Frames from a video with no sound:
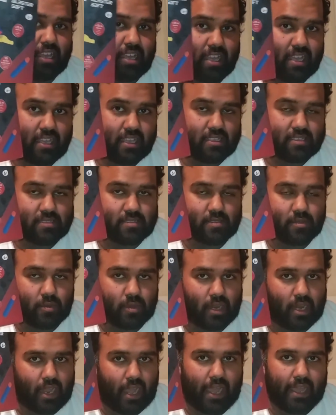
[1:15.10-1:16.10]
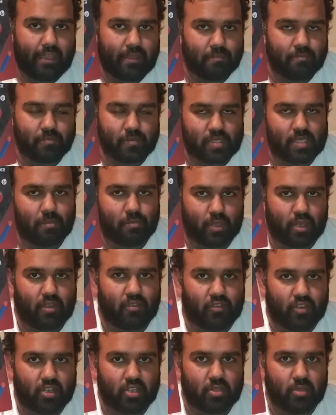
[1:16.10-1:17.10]
is what I simply
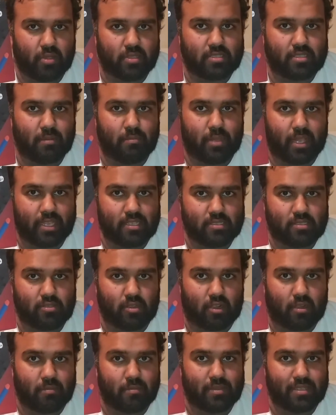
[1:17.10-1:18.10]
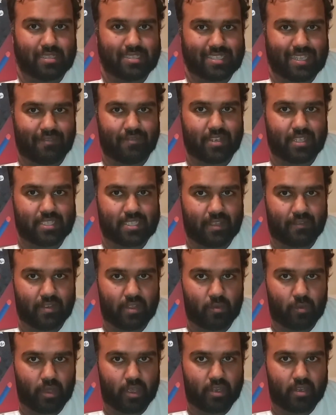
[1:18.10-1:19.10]
refer to as the BlazeStorm
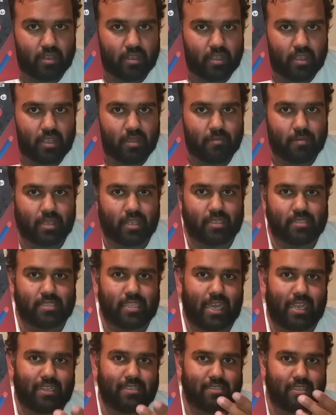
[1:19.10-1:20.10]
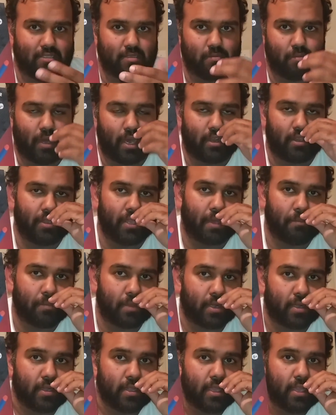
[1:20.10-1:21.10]
7071, because that is its model
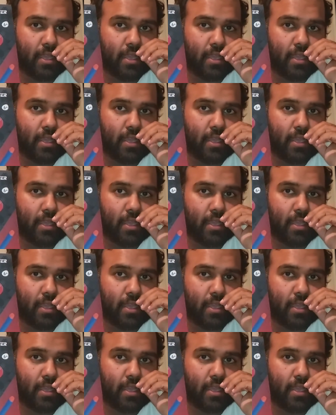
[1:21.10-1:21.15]
number.